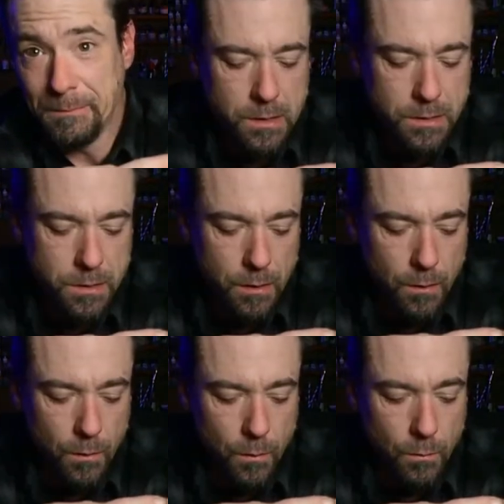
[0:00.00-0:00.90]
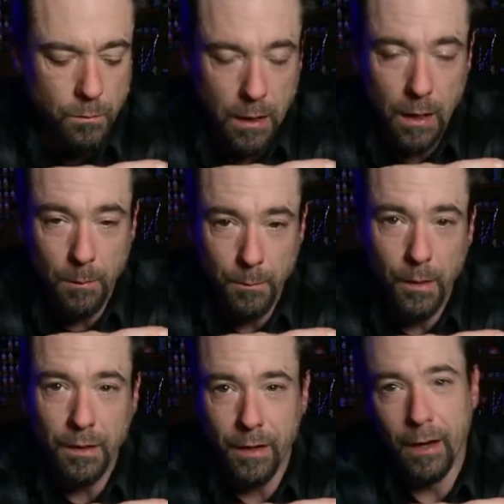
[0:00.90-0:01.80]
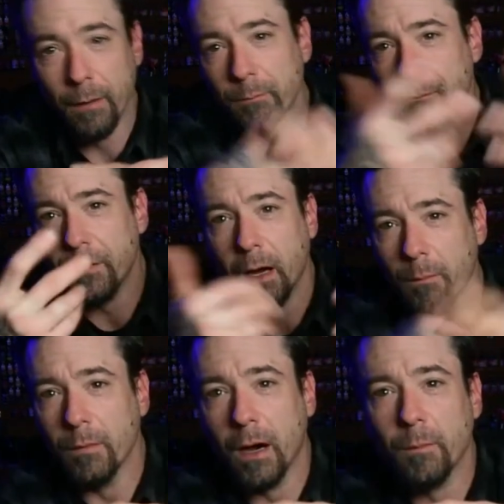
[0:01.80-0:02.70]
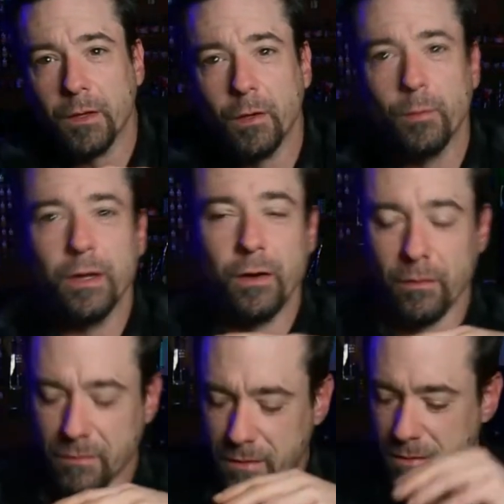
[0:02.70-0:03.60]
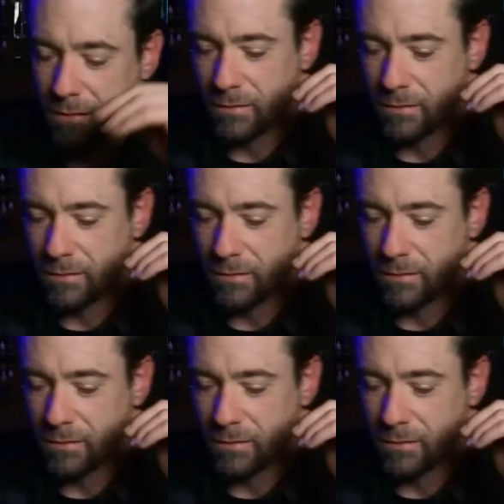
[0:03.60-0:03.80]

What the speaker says: So I'm a little bit nervous